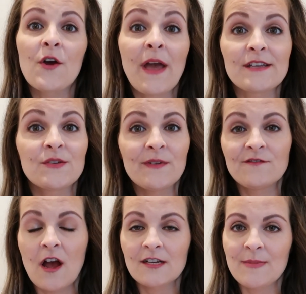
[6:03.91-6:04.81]
Okay, so we've
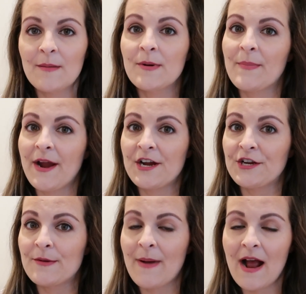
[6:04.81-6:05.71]
talked about preparing
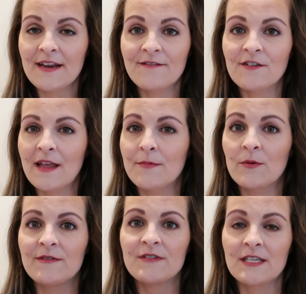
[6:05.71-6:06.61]
your body for labor.
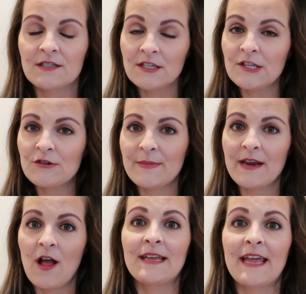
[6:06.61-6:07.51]
We've touched a little
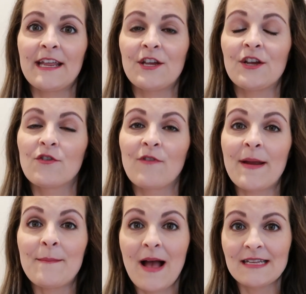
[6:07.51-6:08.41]
bit on getting the
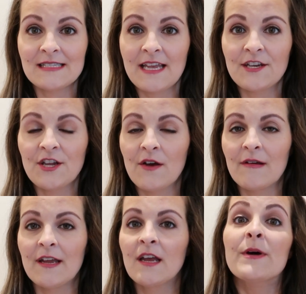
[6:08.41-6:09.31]
right mindset
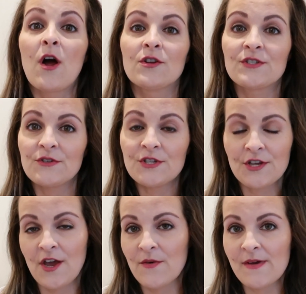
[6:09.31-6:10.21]
going, but also to
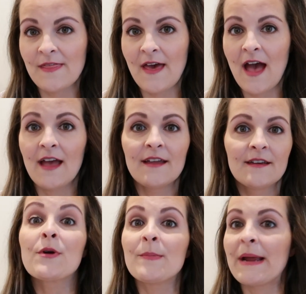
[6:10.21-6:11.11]
go with that,
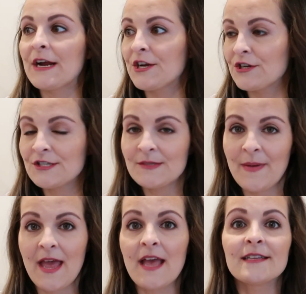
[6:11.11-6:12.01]
prepare your
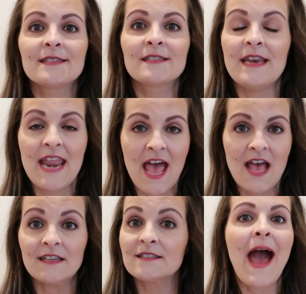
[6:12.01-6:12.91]
space,
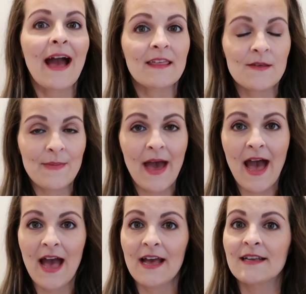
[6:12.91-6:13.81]
nest, pack the
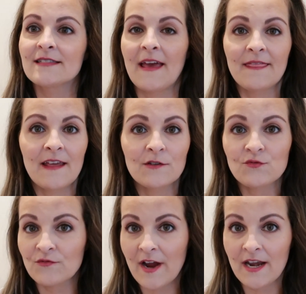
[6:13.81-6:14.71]
bag, get
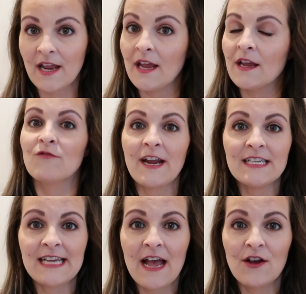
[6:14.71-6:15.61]
things ready,
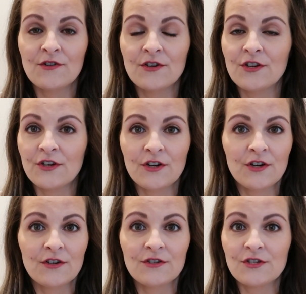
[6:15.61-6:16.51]
write down
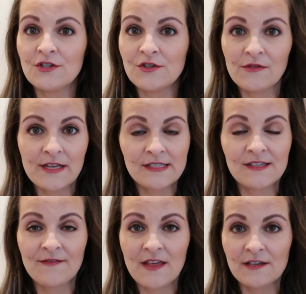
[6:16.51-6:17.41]
your to-do list
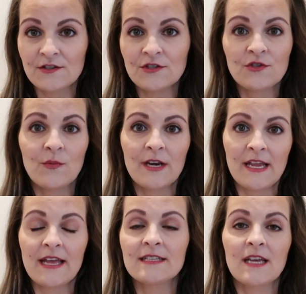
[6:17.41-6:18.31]
of things that you want to
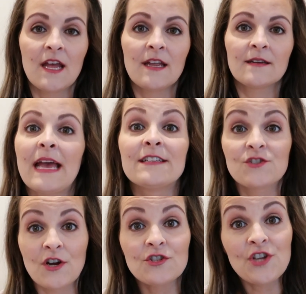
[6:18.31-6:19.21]
get done and
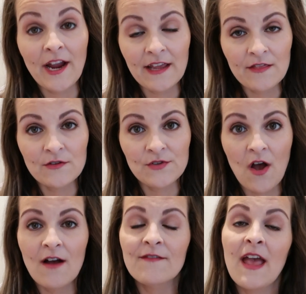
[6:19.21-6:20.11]
start checking those
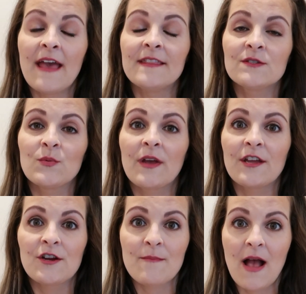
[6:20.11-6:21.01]
off. And this will
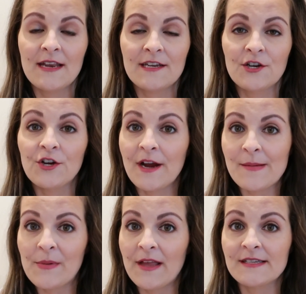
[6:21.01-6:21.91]
get your mind in a
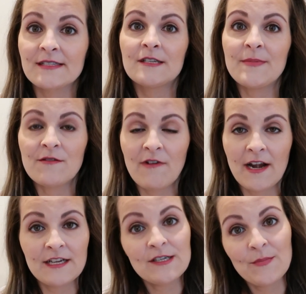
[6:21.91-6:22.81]
great place to be
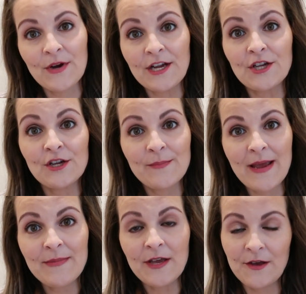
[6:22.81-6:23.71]
ready to bring your
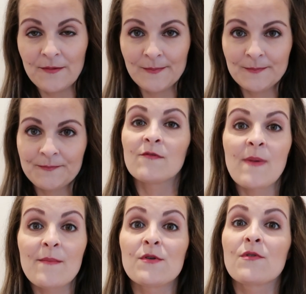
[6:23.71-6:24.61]
baby home.
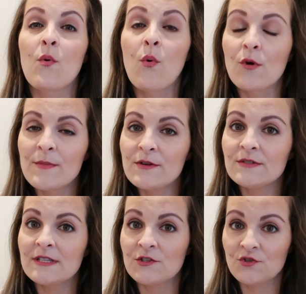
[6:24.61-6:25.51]
Remember, the
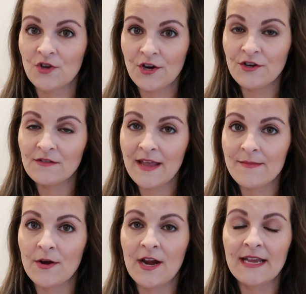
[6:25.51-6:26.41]
hormones that start your
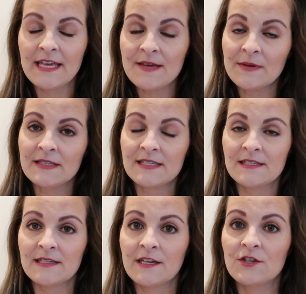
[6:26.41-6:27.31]
labor and keep
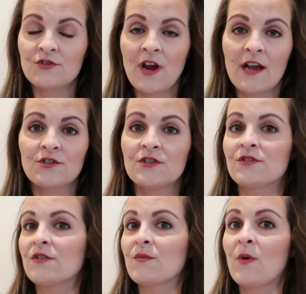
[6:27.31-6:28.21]
consistent
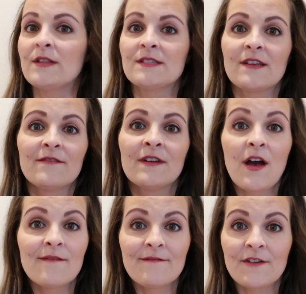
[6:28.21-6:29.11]
contractions are ones of
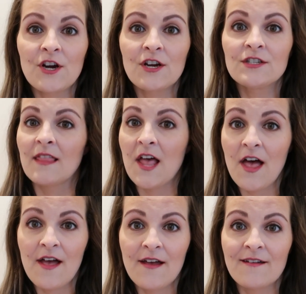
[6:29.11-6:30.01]
comfort,
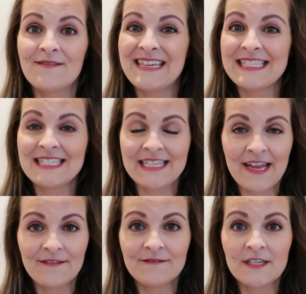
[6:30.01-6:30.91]
love,
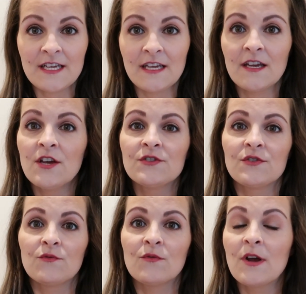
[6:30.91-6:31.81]
safety.
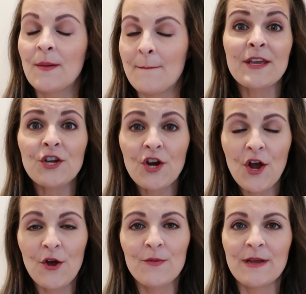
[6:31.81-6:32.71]
So make your
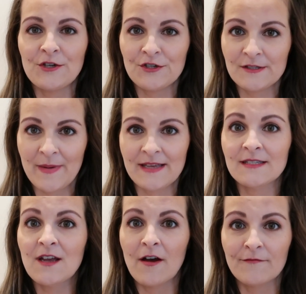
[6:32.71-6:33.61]
home and your space
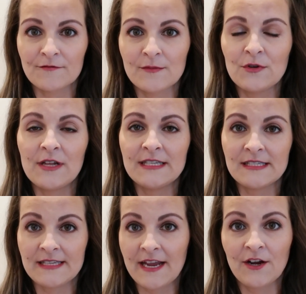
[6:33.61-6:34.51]
comfortable and
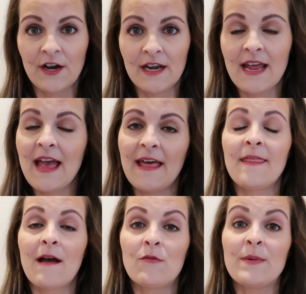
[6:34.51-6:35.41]
sacred, and
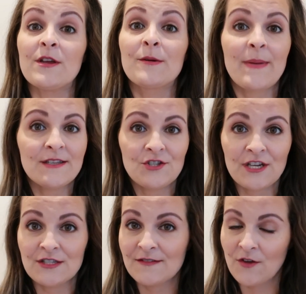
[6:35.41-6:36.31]
that will be your best
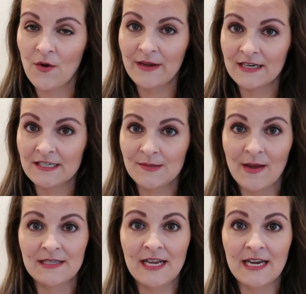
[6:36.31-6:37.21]
chance of going into
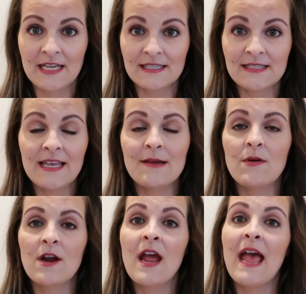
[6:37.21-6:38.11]
spontaneous
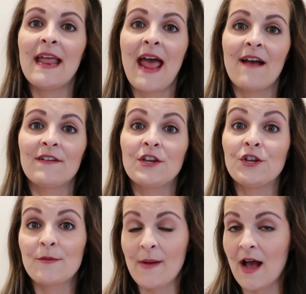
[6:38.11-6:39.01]
labor and having
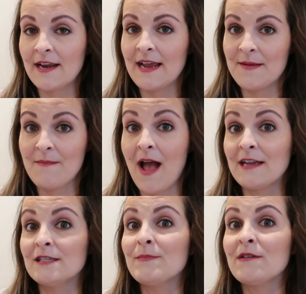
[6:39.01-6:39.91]
your body and
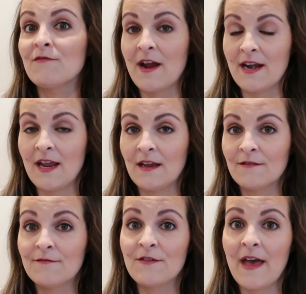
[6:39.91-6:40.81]
mind be ready
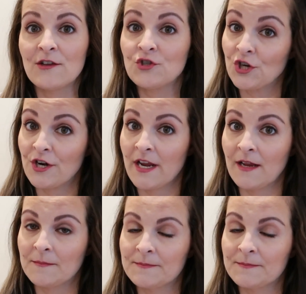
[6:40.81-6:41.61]
for that journey.